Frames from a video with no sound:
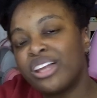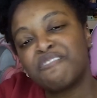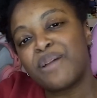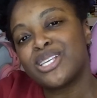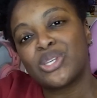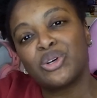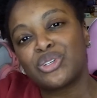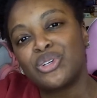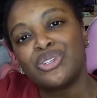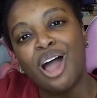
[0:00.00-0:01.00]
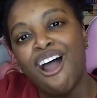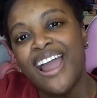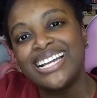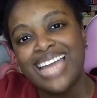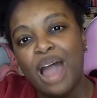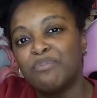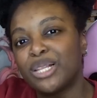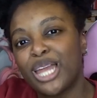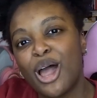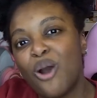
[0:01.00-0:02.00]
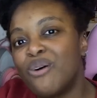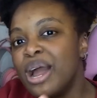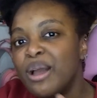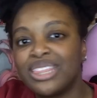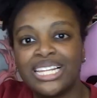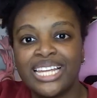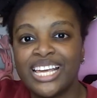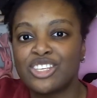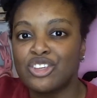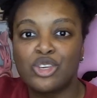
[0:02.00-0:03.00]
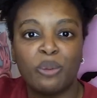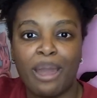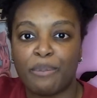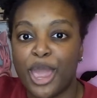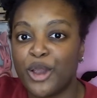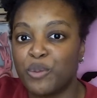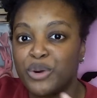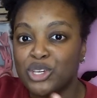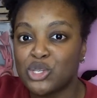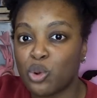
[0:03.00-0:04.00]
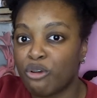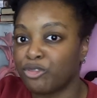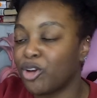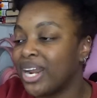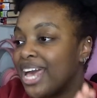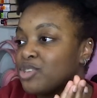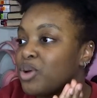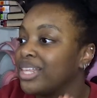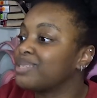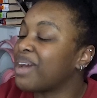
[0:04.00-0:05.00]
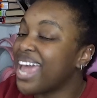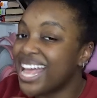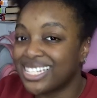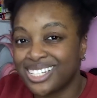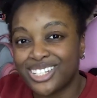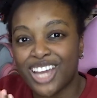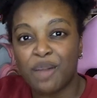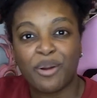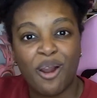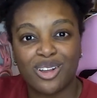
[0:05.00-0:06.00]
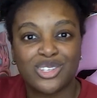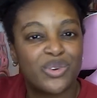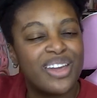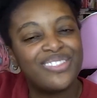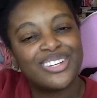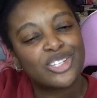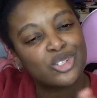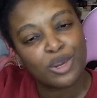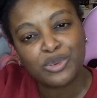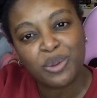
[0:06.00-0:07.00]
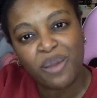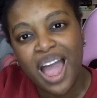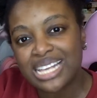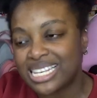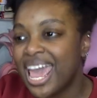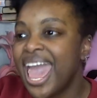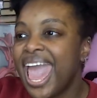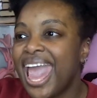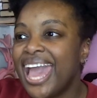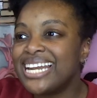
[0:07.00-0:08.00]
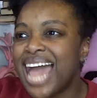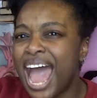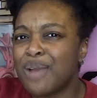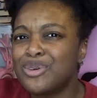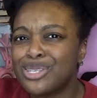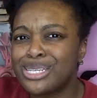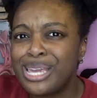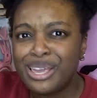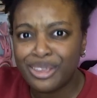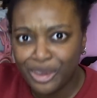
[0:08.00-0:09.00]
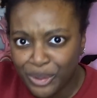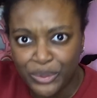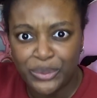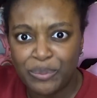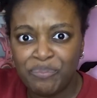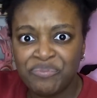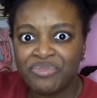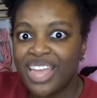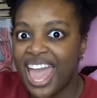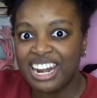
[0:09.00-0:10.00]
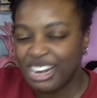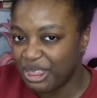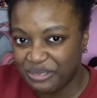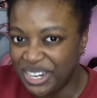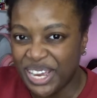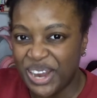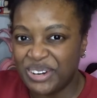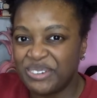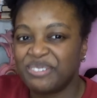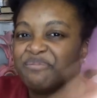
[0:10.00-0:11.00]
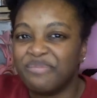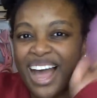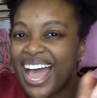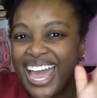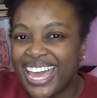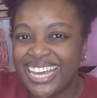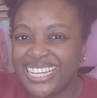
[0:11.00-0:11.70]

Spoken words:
of my socials are down below. The links to my Pango book storefront as well as my Etsy shop are also in the description box, and I will see you in another video. Bye.